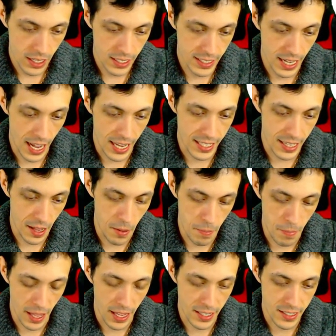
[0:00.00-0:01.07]
dot
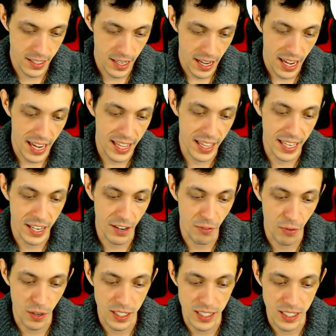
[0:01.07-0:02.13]
emit. And the
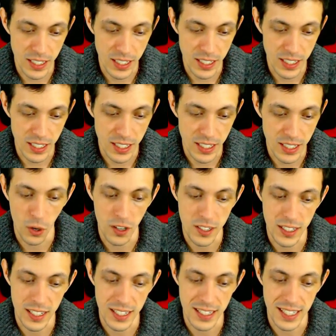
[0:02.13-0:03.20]
difference here, of
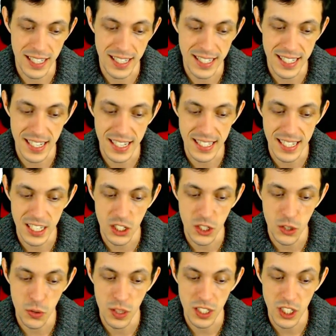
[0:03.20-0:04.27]
course, is this sends it
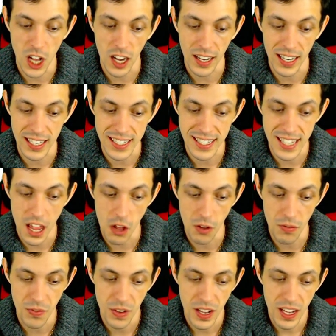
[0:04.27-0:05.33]
to the socket itself.